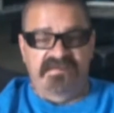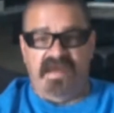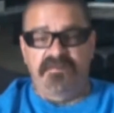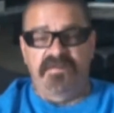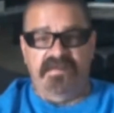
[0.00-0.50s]

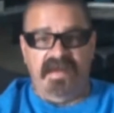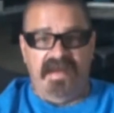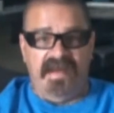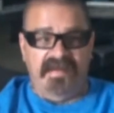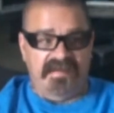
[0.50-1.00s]
I put a
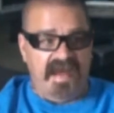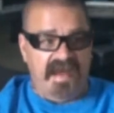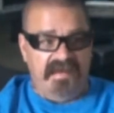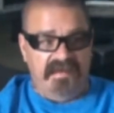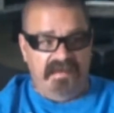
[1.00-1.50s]
guy like
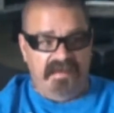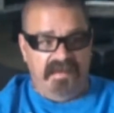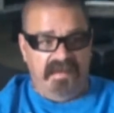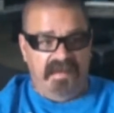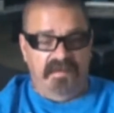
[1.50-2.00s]
that
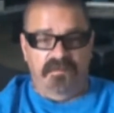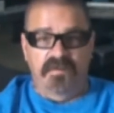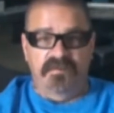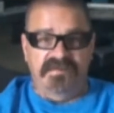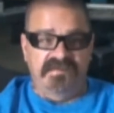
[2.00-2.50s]
in a
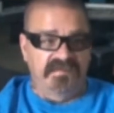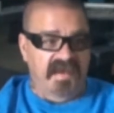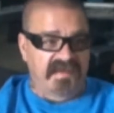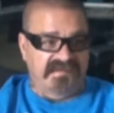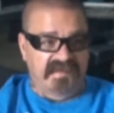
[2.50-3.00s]
room with 2
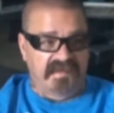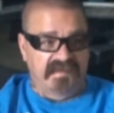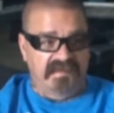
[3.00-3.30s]
guys that